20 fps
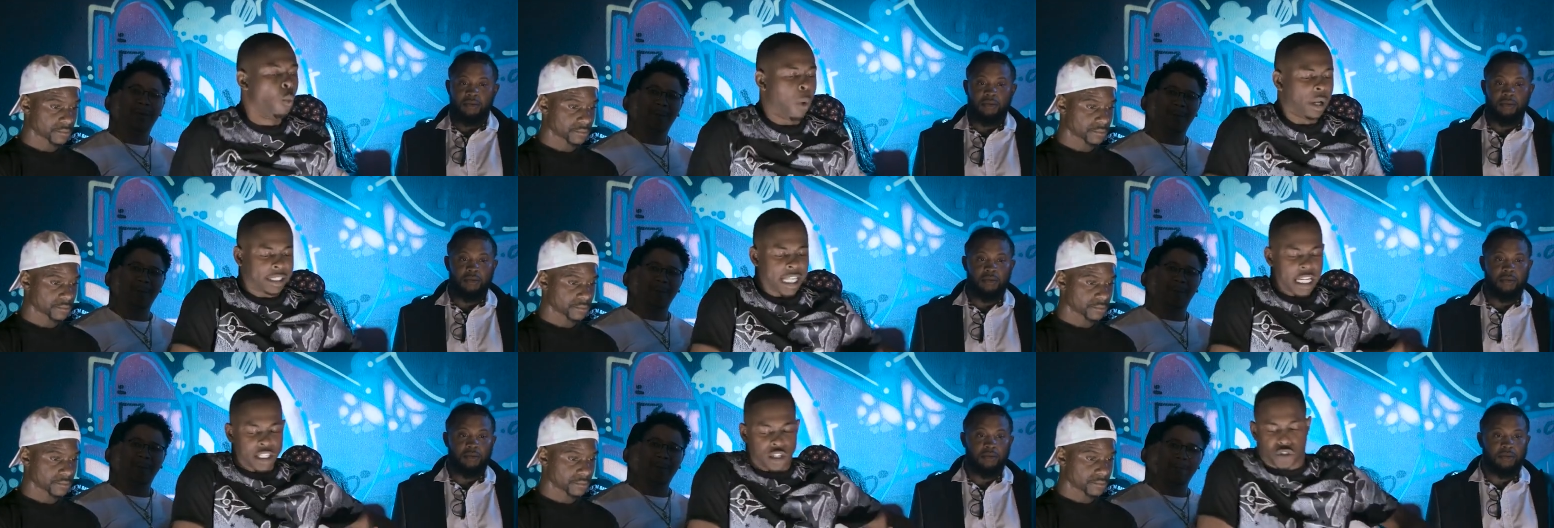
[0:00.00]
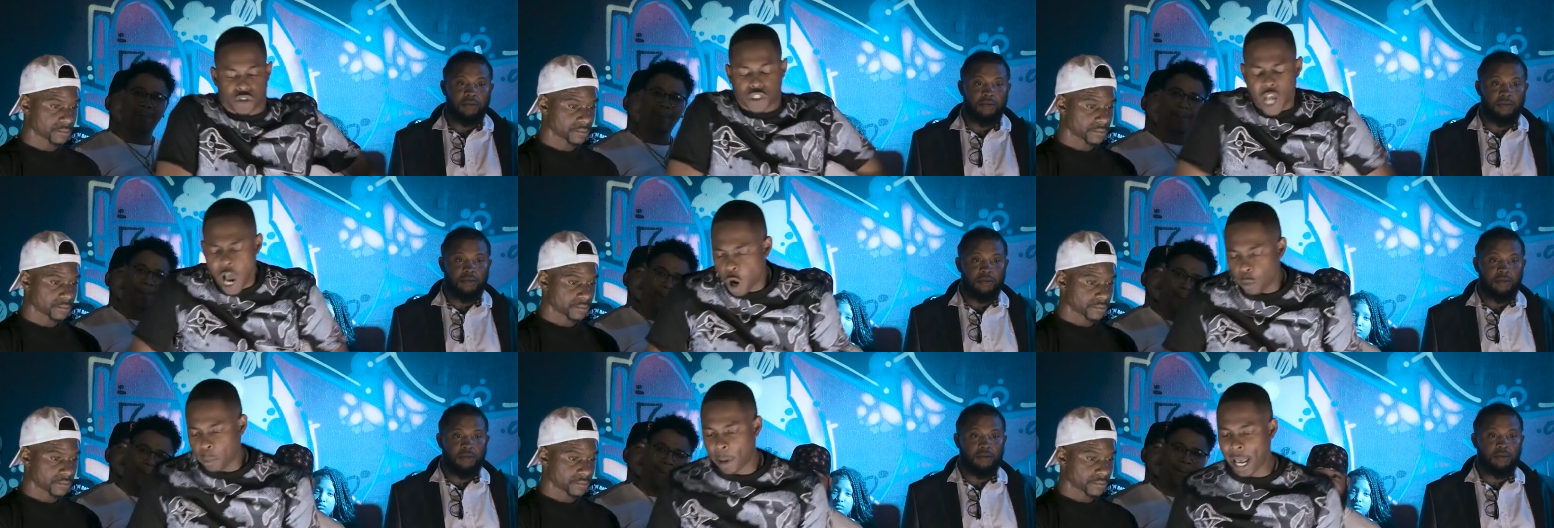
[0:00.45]
Speaker 1: with this
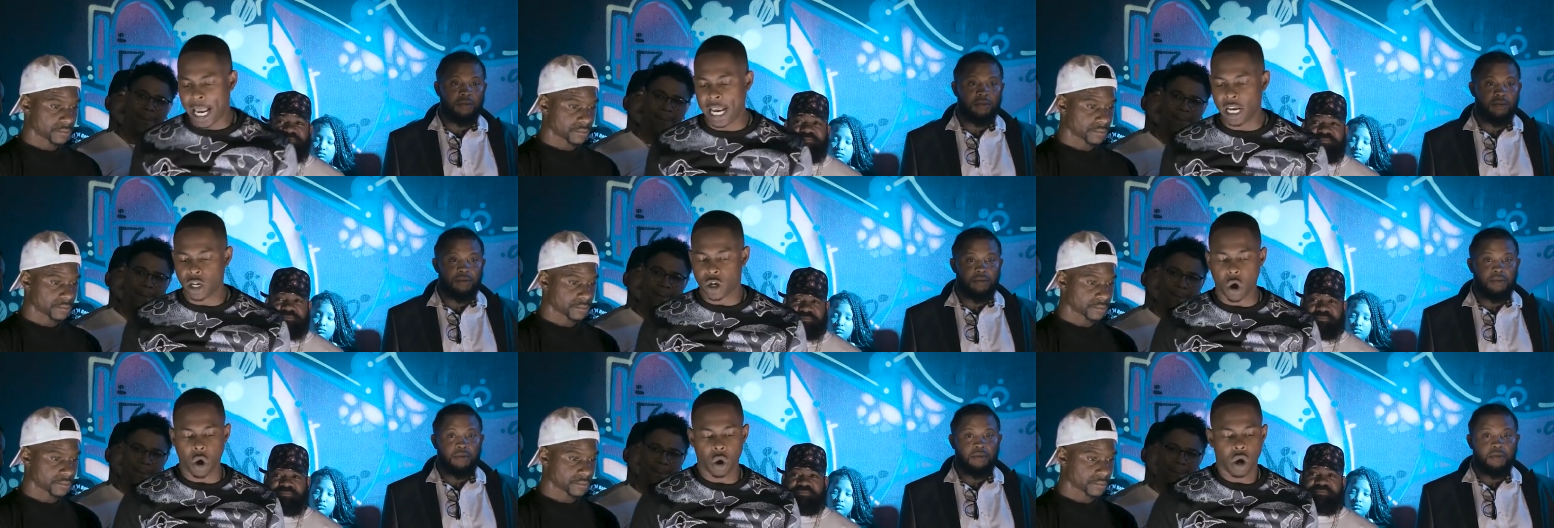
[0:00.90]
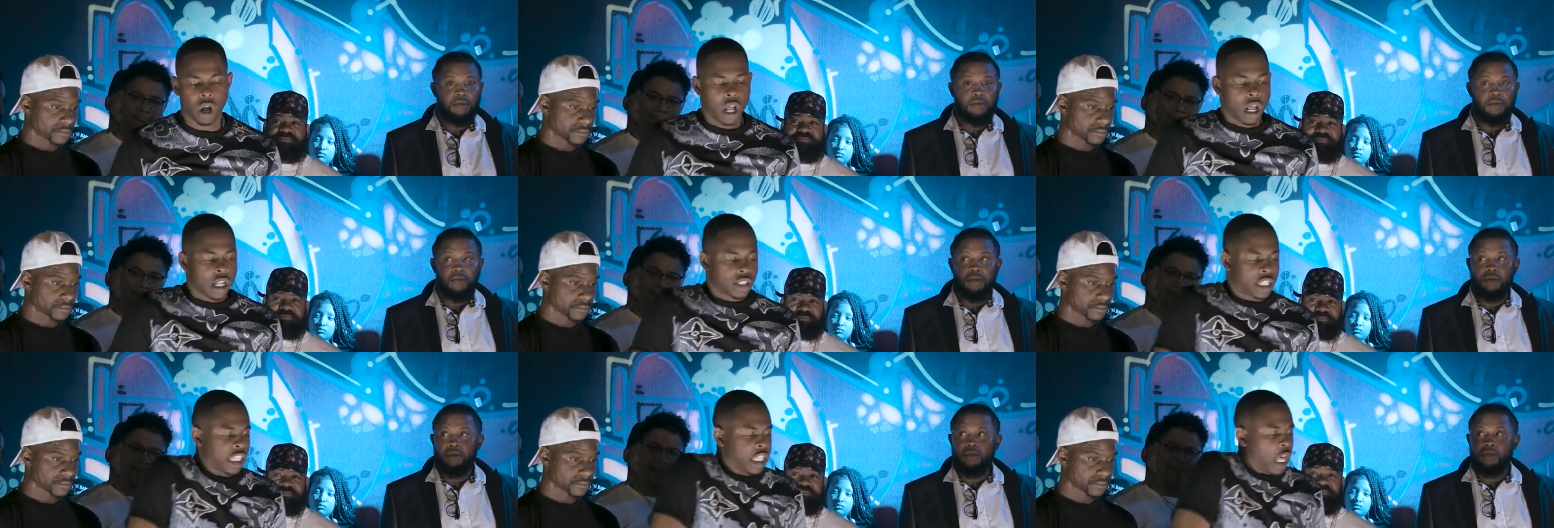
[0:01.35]
dope angle
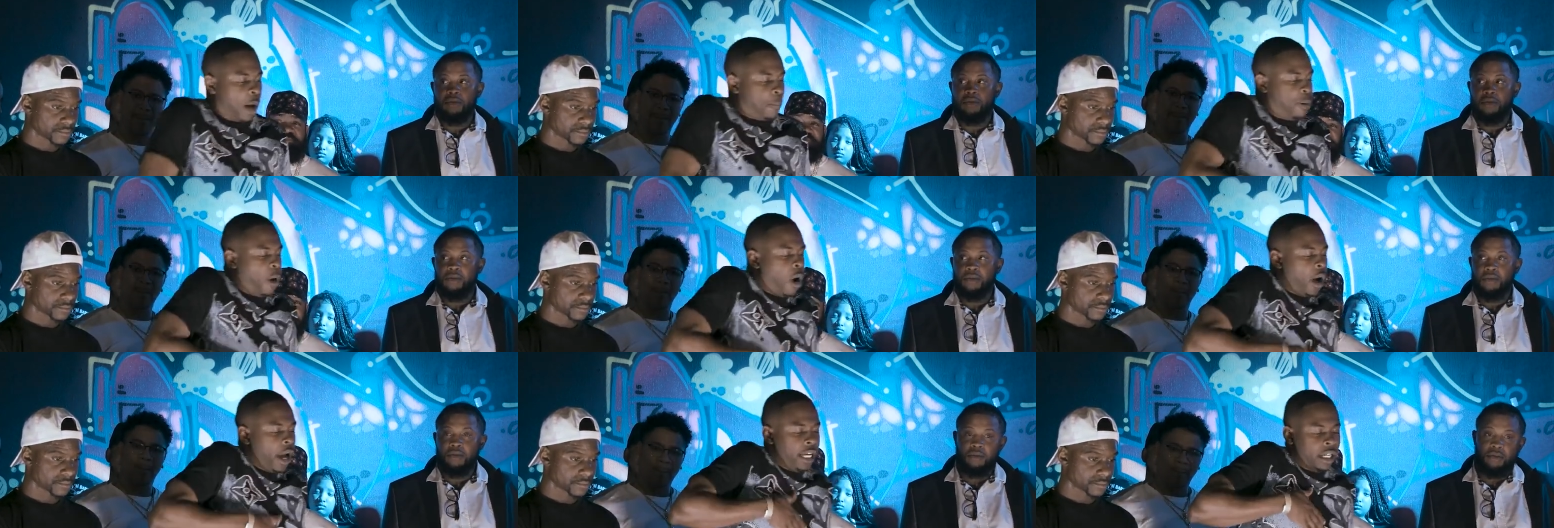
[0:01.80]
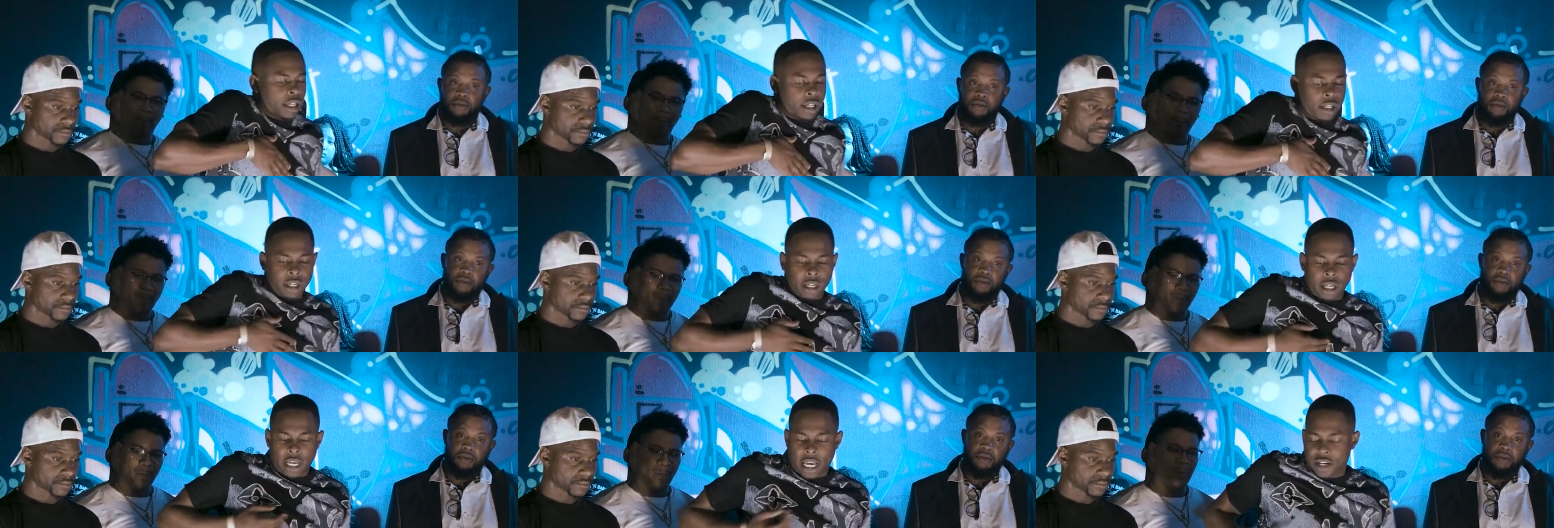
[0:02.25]
to the point
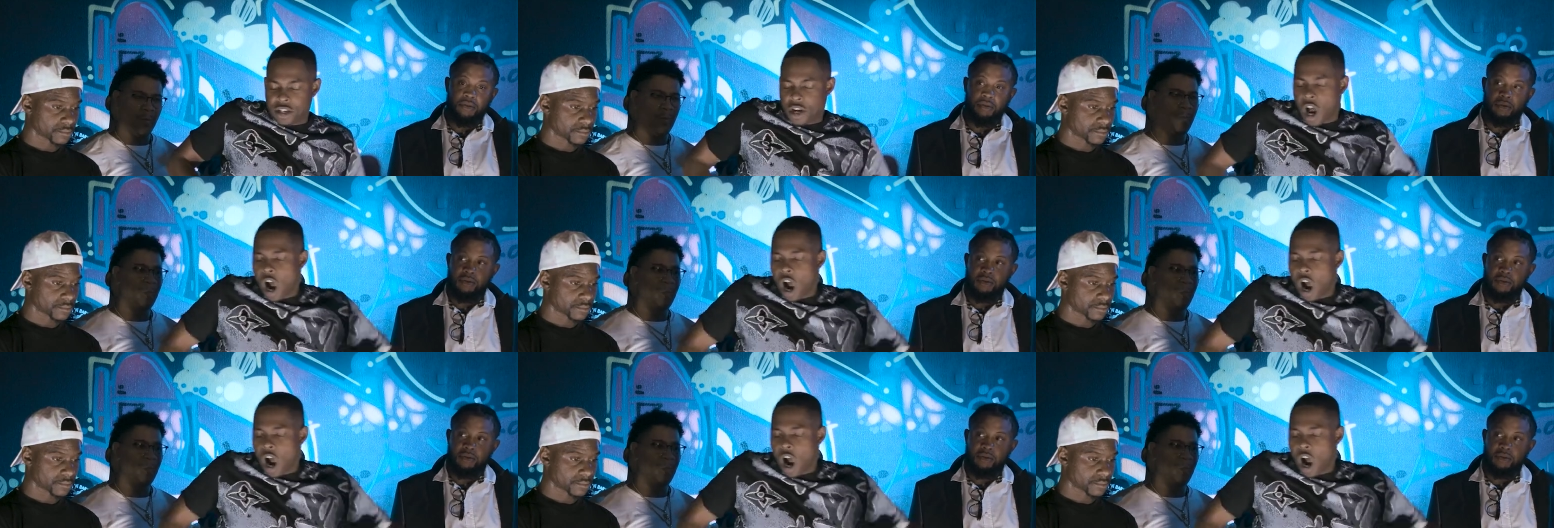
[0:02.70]
in